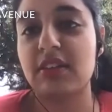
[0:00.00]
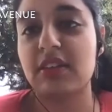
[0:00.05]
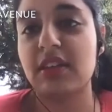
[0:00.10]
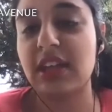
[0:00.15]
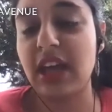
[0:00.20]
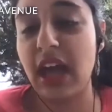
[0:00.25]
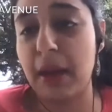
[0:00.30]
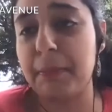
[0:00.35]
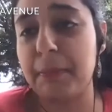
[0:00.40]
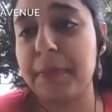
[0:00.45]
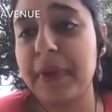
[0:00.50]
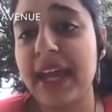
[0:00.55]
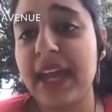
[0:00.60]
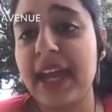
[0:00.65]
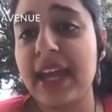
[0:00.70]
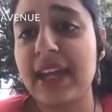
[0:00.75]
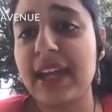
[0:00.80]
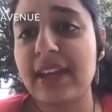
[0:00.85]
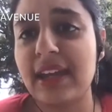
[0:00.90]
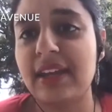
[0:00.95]

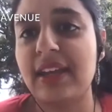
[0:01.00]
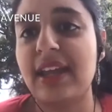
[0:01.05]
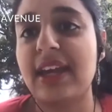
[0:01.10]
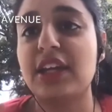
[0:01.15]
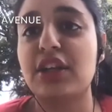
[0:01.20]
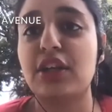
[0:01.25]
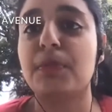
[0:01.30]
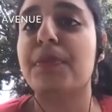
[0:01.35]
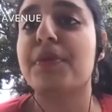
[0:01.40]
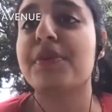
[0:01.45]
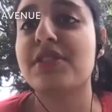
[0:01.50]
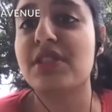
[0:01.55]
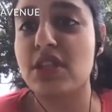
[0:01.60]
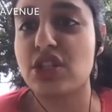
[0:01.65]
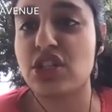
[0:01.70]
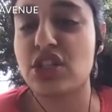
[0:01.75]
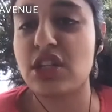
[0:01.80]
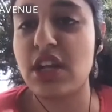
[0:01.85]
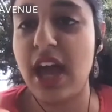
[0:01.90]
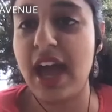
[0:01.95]
campaign and like your
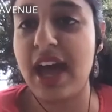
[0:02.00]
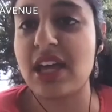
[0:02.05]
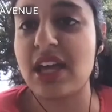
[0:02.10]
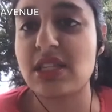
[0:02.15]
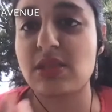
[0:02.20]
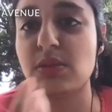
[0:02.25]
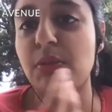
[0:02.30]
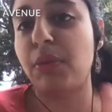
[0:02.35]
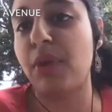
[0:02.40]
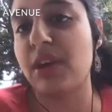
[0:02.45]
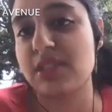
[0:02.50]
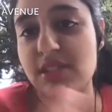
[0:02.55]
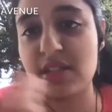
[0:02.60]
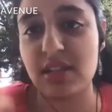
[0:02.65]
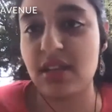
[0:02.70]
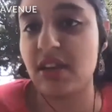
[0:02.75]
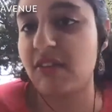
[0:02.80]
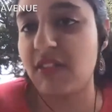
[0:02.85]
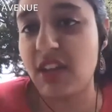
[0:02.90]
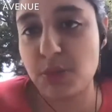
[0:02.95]
position as
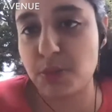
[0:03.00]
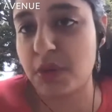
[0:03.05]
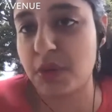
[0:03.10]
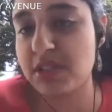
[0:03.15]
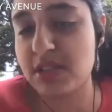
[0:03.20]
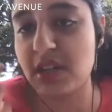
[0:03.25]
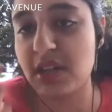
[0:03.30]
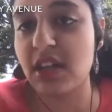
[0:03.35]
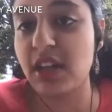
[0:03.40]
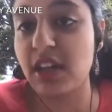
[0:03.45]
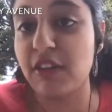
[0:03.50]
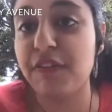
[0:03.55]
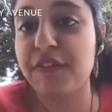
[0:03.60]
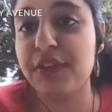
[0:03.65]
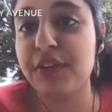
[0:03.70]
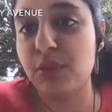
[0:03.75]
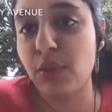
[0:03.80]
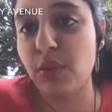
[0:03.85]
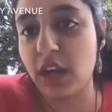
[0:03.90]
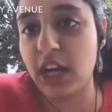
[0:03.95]
president and vice president if
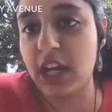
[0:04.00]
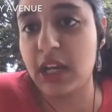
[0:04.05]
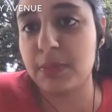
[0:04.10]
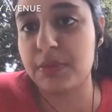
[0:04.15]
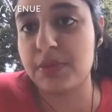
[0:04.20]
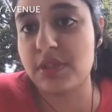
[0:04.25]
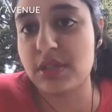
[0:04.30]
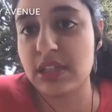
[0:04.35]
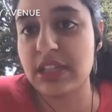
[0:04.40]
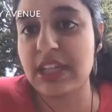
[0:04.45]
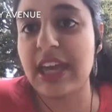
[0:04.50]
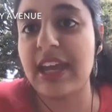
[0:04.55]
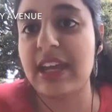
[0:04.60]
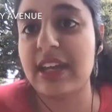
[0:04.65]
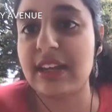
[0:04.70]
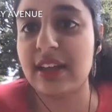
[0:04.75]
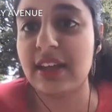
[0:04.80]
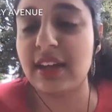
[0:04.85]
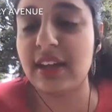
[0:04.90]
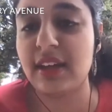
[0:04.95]
you are able to
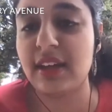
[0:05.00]
gain it?